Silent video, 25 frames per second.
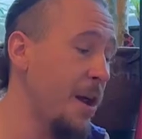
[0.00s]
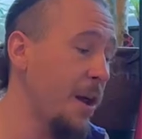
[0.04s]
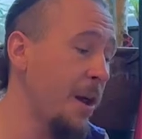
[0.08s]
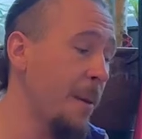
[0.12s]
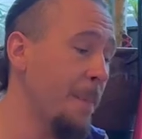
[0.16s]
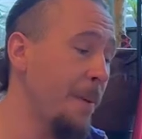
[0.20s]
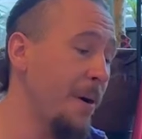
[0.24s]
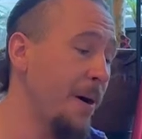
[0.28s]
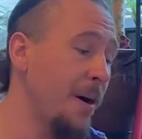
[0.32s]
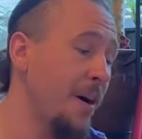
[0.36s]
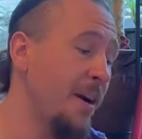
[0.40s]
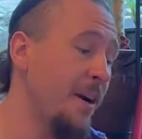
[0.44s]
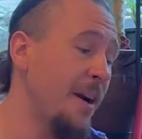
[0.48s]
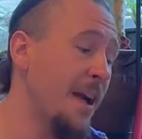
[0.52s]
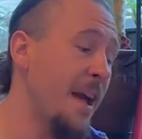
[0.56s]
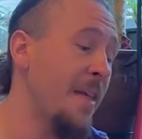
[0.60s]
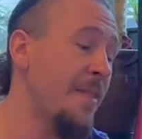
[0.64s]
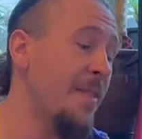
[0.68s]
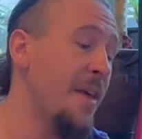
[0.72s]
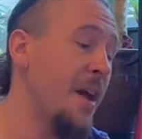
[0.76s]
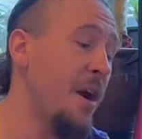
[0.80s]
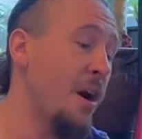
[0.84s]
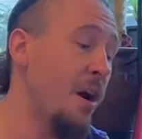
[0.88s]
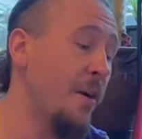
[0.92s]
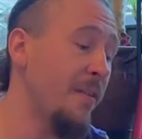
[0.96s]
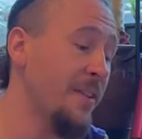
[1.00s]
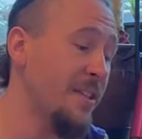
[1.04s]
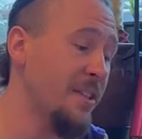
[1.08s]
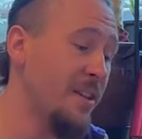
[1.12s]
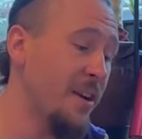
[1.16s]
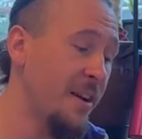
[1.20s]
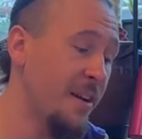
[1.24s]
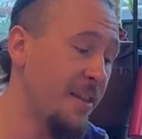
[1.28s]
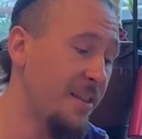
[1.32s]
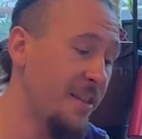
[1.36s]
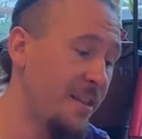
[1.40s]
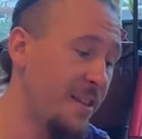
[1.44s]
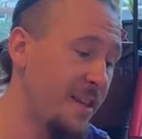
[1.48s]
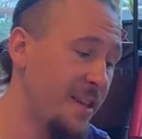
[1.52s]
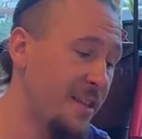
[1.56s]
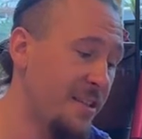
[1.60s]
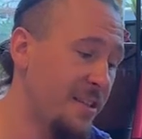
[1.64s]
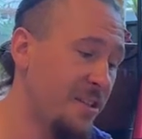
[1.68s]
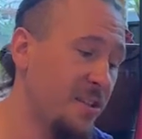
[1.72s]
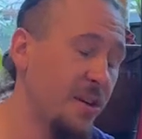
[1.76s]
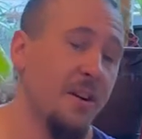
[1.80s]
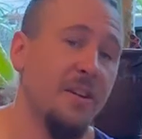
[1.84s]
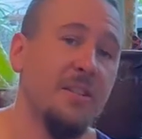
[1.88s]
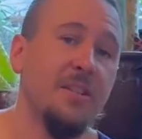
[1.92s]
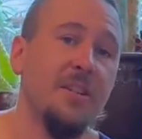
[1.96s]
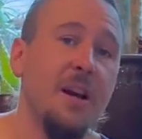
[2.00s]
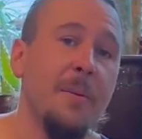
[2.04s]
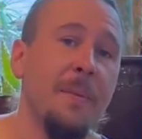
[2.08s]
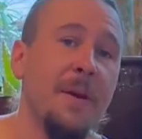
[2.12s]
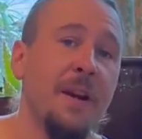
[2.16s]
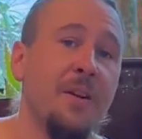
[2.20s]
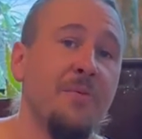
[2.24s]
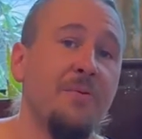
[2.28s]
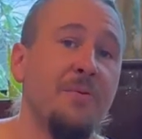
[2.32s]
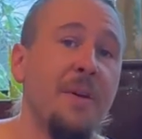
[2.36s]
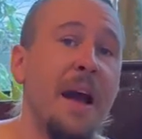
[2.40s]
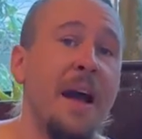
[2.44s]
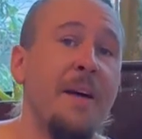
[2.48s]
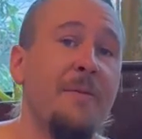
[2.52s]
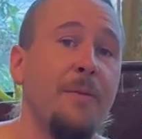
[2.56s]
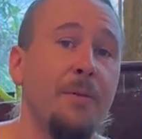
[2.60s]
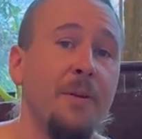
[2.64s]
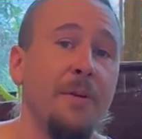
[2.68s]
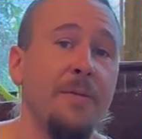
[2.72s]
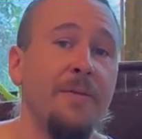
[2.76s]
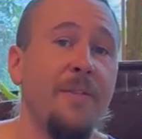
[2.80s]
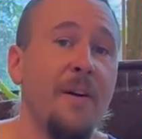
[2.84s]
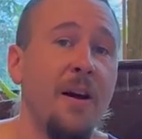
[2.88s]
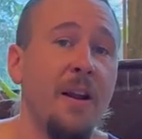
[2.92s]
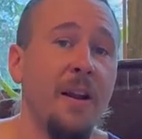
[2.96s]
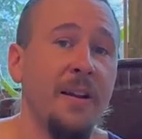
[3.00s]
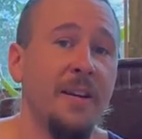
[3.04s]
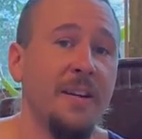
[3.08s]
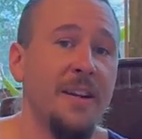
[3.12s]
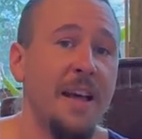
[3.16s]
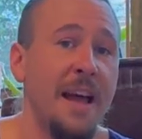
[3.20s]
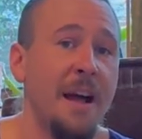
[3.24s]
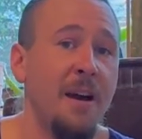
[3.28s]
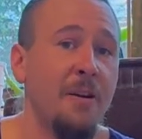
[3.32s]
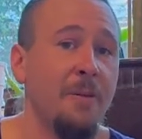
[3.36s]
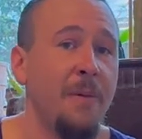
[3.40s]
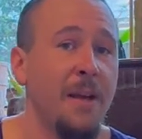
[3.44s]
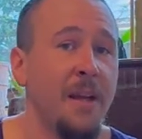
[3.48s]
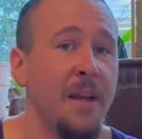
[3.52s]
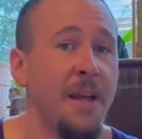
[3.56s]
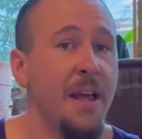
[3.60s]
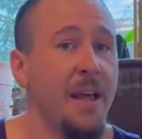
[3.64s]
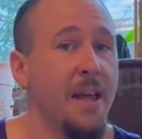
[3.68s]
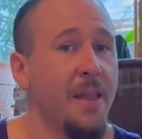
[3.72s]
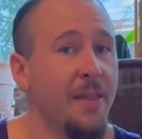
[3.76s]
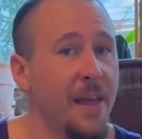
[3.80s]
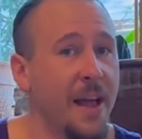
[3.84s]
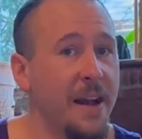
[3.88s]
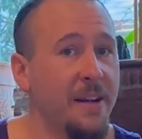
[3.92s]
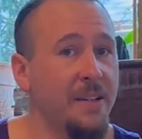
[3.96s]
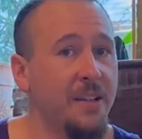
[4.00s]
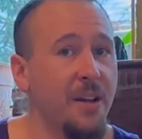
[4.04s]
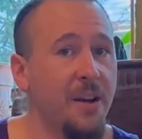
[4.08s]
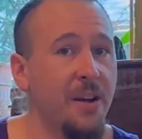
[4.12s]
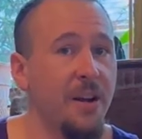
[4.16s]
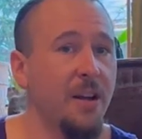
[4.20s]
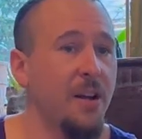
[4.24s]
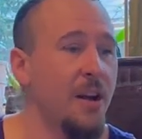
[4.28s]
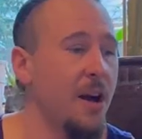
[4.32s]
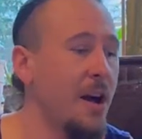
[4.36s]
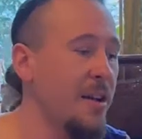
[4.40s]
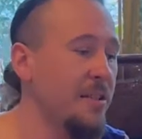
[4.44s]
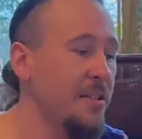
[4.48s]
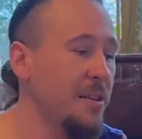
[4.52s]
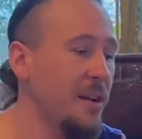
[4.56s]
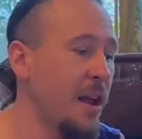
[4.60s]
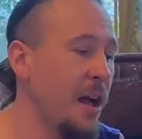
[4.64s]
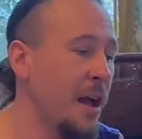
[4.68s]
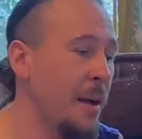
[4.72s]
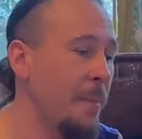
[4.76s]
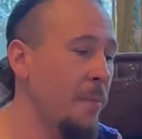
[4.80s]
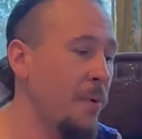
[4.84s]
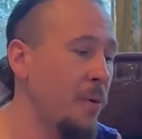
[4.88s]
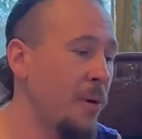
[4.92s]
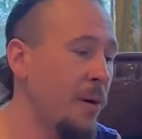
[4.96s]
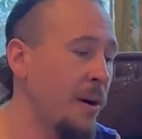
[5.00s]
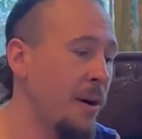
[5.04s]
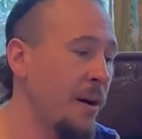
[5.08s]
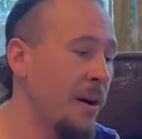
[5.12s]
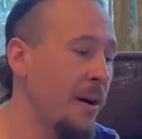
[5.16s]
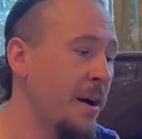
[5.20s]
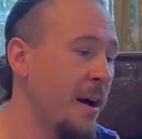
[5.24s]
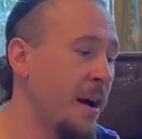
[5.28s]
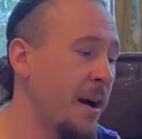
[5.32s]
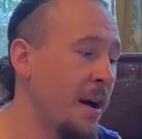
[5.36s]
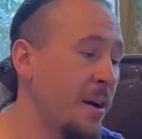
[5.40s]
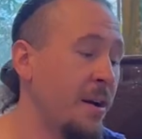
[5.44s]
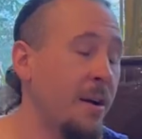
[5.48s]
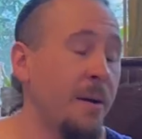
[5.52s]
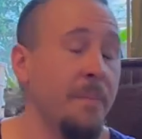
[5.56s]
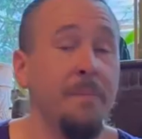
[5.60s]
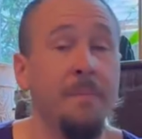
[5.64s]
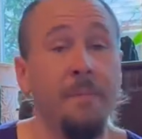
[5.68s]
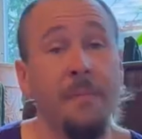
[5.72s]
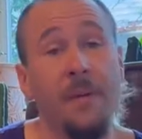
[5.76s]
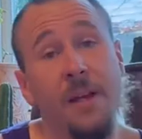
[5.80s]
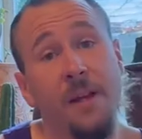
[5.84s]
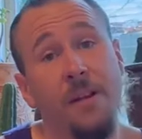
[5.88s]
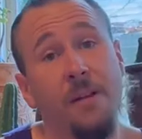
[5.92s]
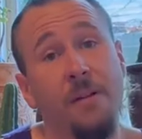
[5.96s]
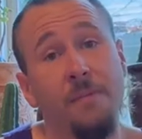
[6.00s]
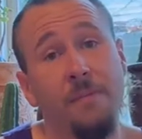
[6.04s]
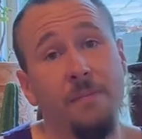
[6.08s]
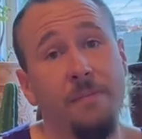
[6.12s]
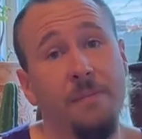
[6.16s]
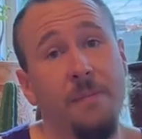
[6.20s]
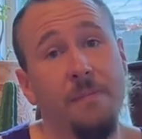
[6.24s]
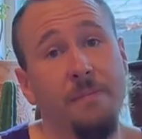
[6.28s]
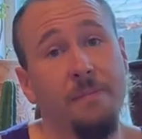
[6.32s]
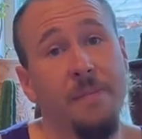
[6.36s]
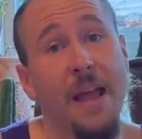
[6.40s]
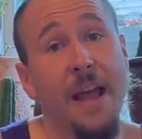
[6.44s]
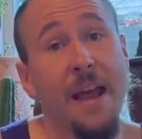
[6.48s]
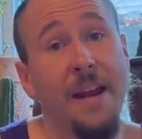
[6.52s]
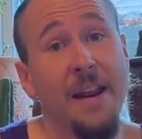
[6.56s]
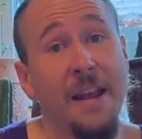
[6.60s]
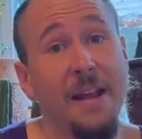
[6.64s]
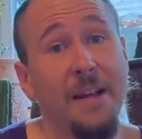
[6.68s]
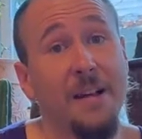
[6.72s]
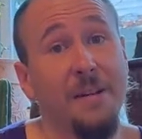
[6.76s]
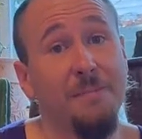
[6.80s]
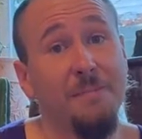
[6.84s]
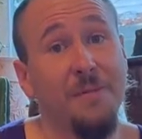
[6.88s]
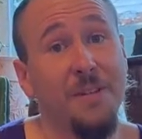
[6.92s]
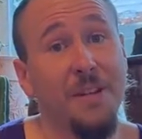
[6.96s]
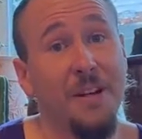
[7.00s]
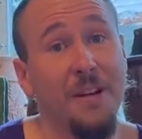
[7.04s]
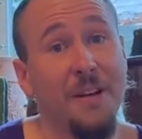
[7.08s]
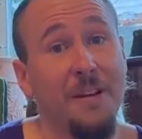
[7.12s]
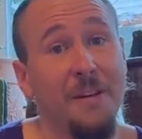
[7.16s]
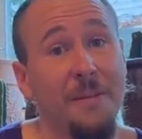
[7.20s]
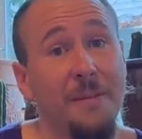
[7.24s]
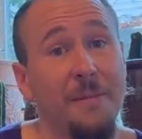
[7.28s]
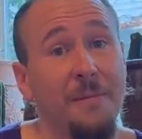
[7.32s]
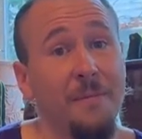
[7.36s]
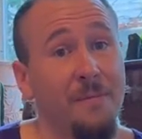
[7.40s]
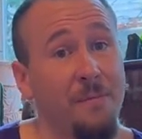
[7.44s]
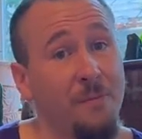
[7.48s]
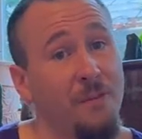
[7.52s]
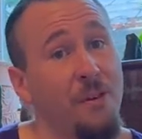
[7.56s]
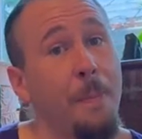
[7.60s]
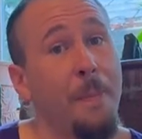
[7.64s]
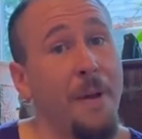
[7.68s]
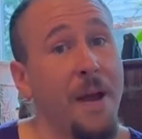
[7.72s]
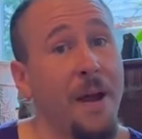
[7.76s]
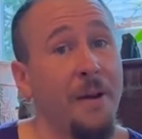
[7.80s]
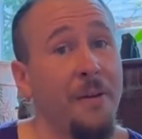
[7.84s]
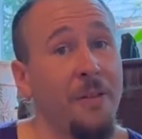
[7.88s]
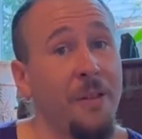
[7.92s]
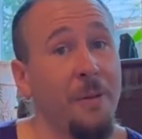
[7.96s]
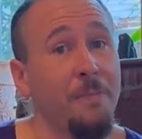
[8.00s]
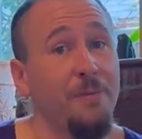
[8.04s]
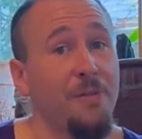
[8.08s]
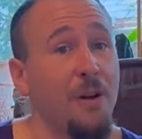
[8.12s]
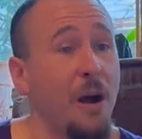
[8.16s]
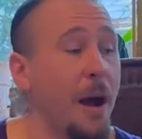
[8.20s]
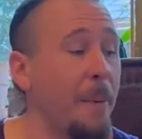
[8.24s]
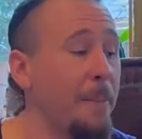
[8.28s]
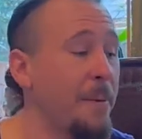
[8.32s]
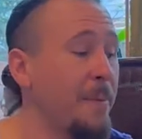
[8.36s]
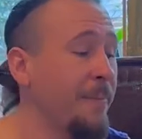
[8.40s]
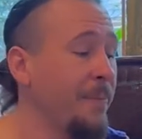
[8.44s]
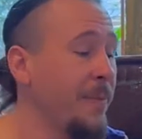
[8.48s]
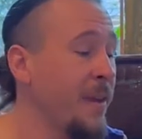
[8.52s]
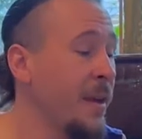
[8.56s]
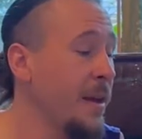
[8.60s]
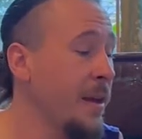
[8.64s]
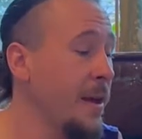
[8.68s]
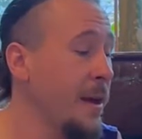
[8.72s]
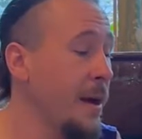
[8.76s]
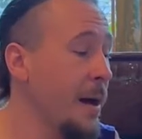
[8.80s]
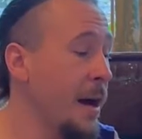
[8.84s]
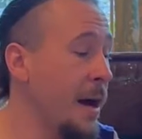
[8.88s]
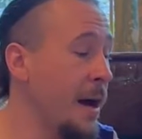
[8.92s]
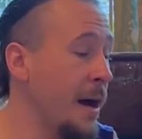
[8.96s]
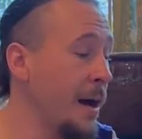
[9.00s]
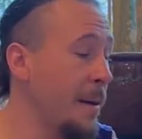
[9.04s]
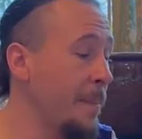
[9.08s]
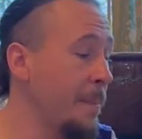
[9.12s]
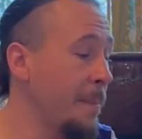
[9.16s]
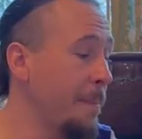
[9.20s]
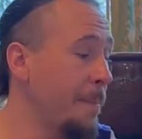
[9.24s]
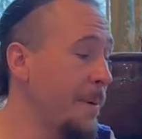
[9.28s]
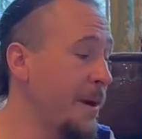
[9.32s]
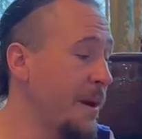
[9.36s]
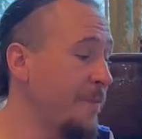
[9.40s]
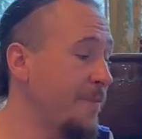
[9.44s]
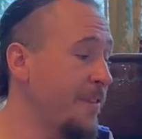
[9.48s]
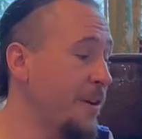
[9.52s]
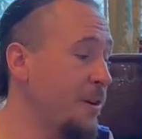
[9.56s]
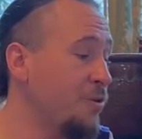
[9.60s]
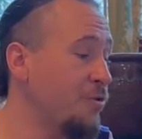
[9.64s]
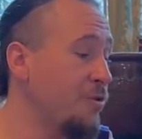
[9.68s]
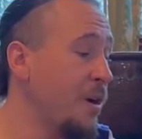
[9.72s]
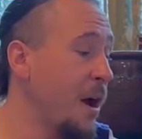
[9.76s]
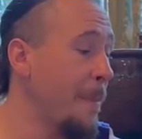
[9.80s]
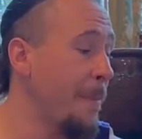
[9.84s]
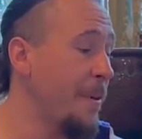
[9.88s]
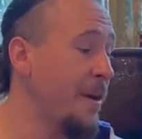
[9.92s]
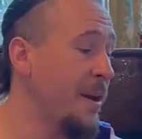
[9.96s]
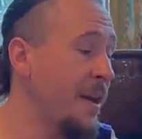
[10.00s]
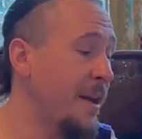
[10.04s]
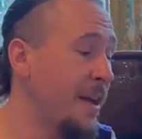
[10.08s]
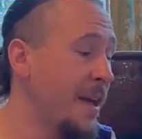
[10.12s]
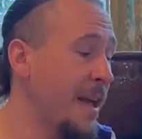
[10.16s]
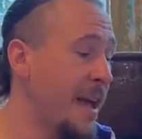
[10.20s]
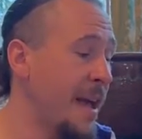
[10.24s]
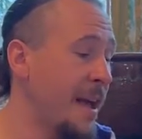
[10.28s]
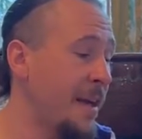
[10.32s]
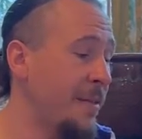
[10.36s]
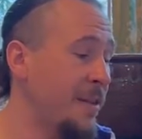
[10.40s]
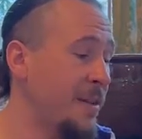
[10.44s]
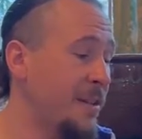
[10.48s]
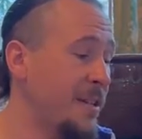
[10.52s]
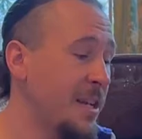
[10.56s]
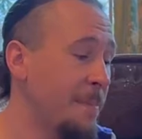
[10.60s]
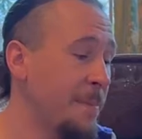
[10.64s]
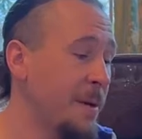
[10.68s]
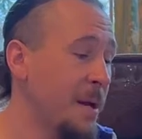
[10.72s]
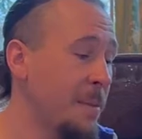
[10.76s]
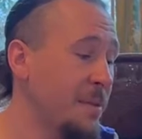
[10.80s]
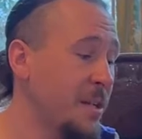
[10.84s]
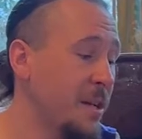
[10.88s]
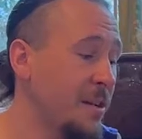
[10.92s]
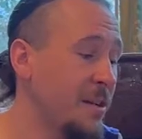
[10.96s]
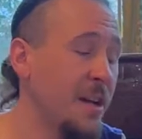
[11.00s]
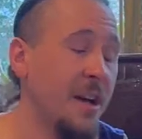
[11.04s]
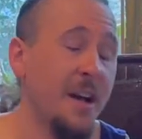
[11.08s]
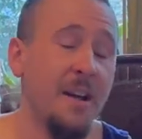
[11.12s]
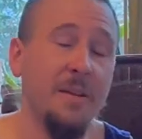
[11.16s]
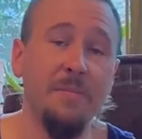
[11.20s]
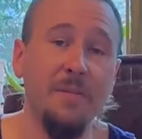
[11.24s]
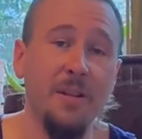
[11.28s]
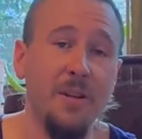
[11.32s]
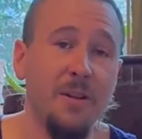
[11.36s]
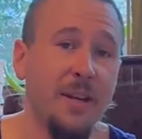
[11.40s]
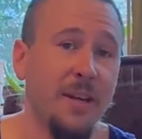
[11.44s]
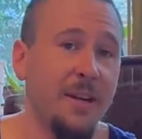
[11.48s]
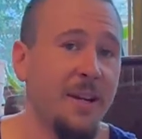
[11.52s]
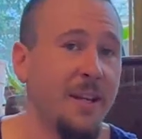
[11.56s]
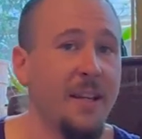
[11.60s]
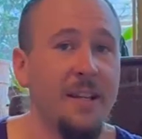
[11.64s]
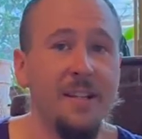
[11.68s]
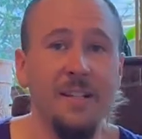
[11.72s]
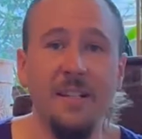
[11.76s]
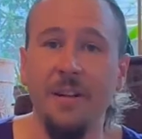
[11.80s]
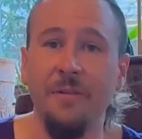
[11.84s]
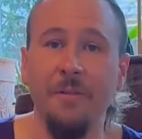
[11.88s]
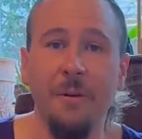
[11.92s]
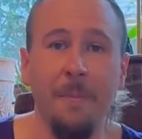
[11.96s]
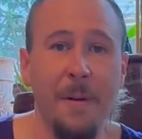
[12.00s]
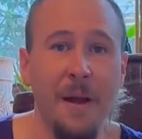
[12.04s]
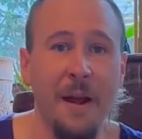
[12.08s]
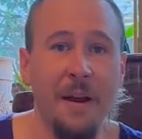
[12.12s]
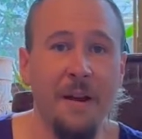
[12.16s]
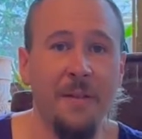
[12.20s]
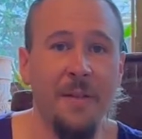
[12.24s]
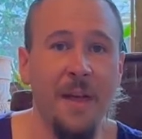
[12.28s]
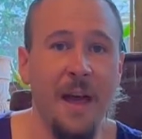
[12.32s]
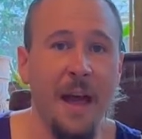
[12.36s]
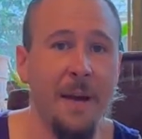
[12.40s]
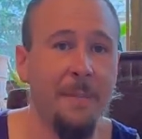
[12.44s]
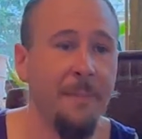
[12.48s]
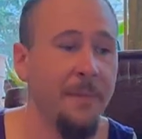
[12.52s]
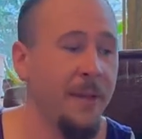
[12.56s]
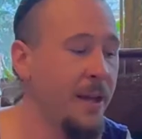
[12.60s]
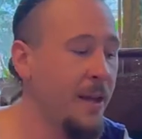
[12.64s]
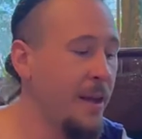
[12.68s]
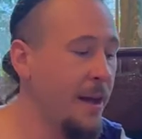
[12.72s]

apart and then all of a sudden this starts coming unraveled and falling down, that's going to cause a lot more headache to repair the prop. But if you're dropping it and the tip comes undone, you can easily repair that